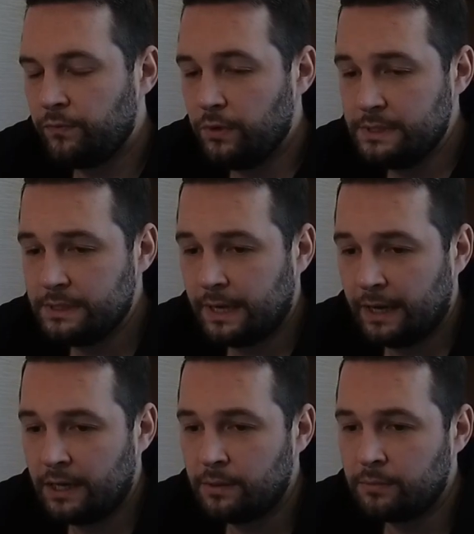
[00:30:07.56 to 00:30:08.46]
Firstly,
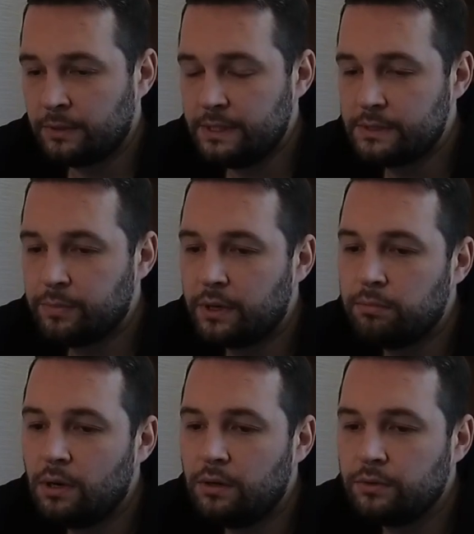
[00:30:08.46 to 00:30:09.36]
Hakim, let's
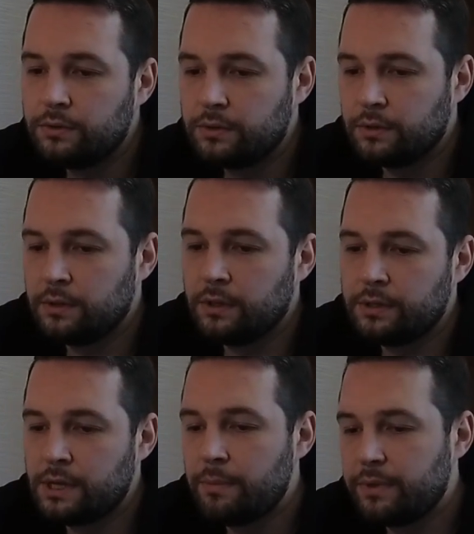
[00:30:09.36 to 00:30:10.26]
speak about
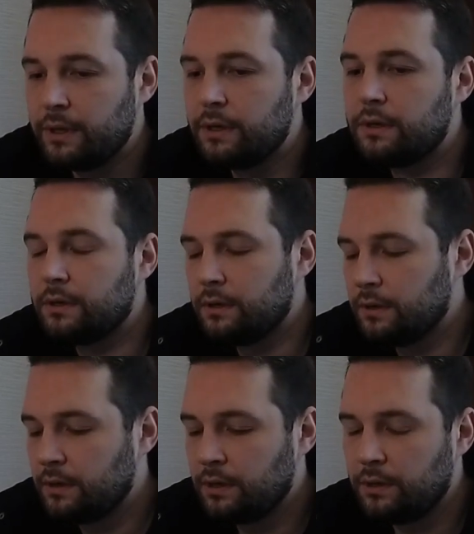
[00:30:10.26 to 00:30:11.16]
something
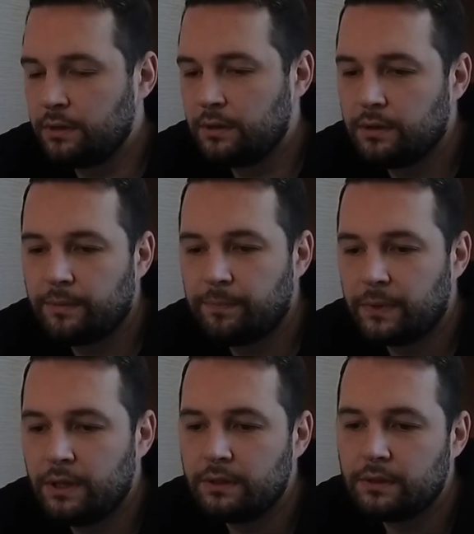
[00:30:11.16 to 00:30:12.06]

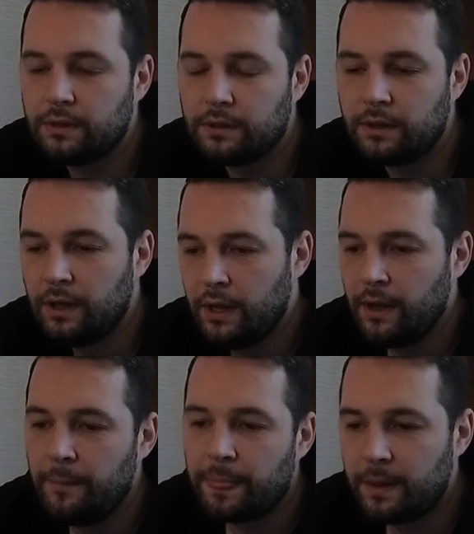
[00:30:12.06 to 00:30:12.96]
in
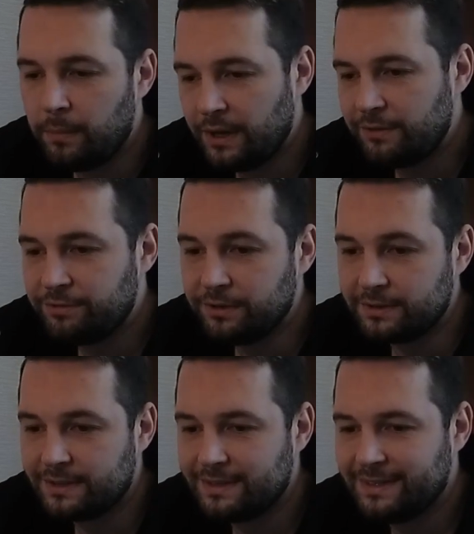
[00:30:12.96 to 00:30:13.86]
money
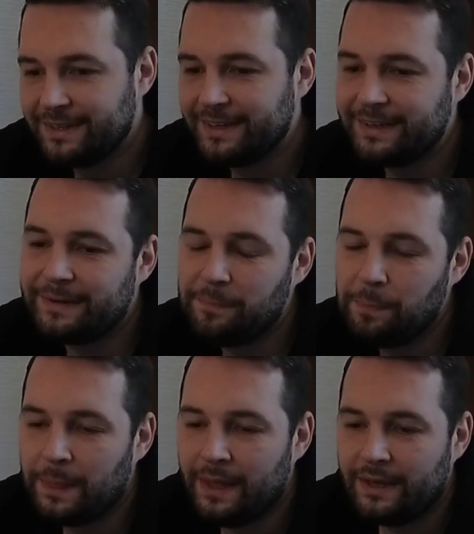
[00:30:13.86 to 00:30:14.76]
field,
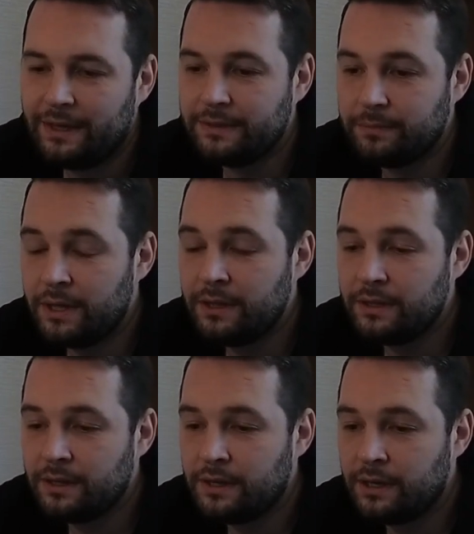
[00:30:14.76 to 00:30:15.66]

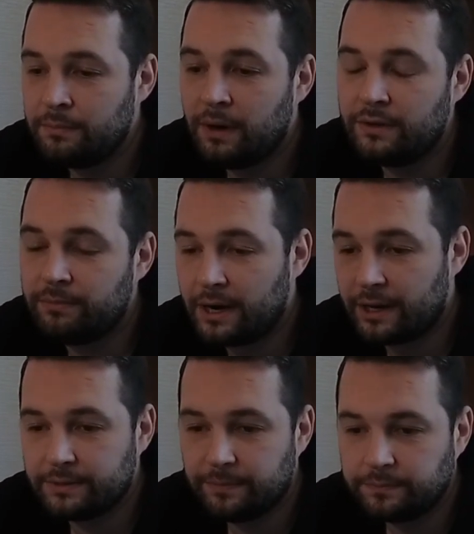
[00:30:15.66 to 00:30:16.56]
in money
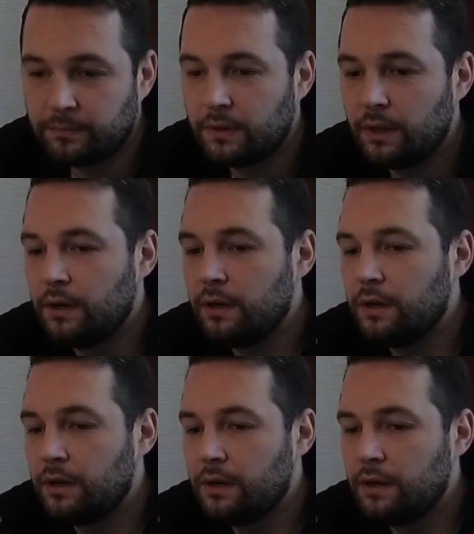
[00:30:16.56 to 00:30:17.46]
market.
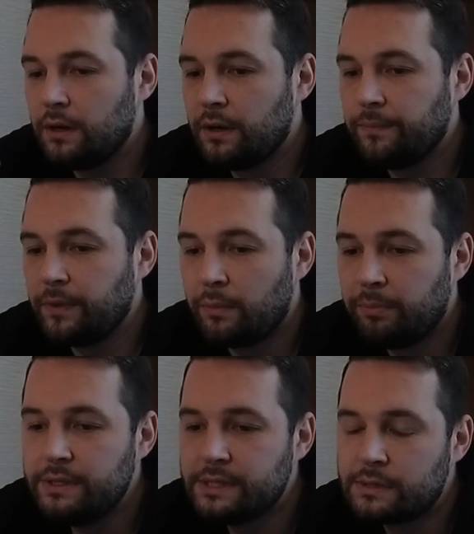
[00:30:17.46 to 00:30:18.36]

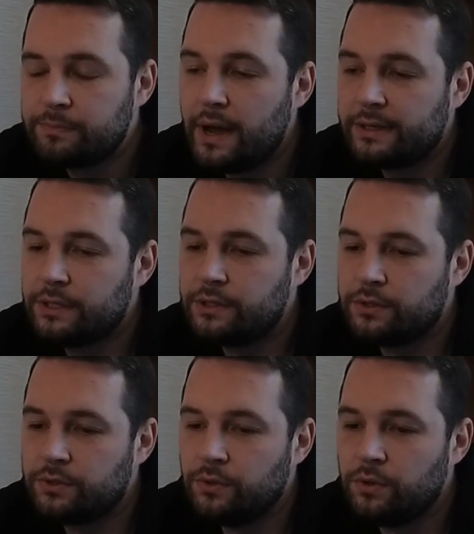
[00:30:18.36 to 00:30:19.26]
RPA is expected
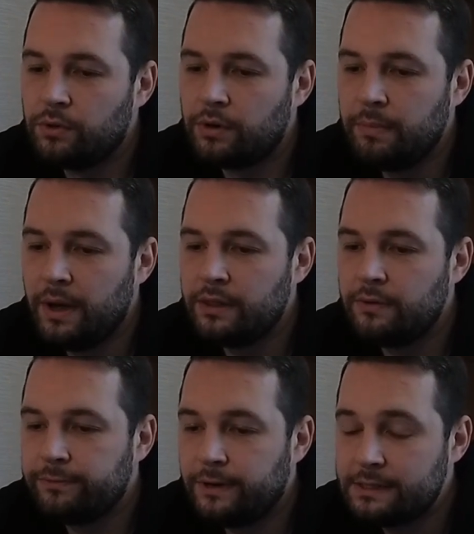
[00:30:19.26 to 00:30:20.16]
to remain
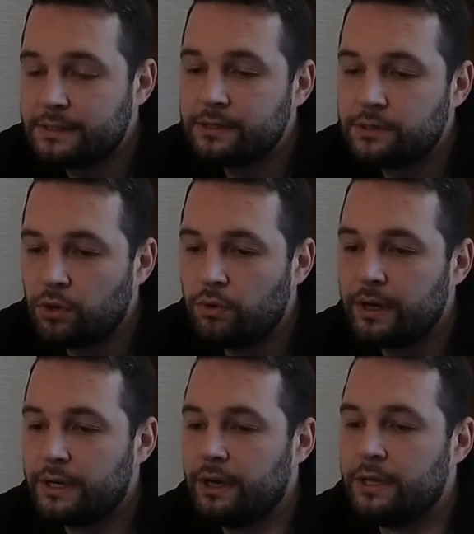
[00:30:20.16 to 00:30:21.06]
the fastest
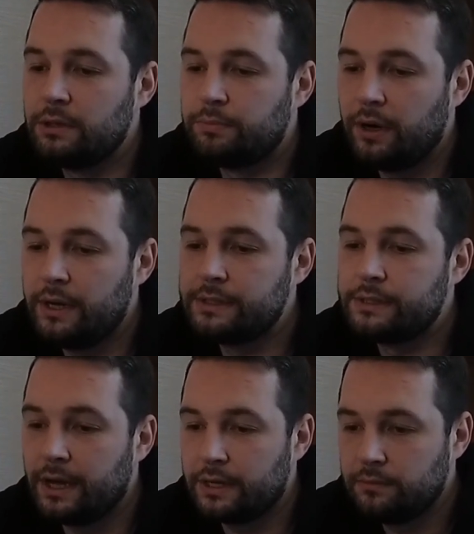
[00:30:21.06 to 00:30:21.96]
growing enterprise
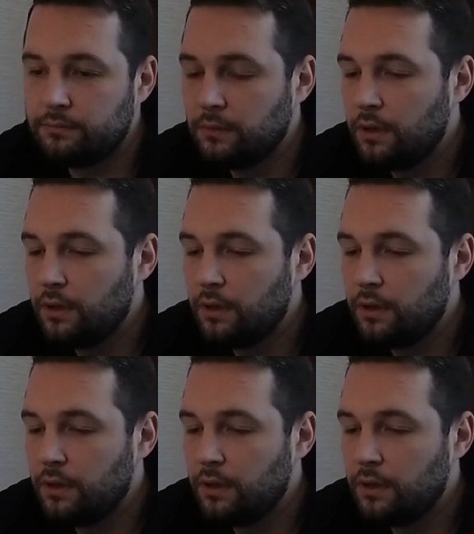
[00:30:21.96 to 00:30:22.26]
tech.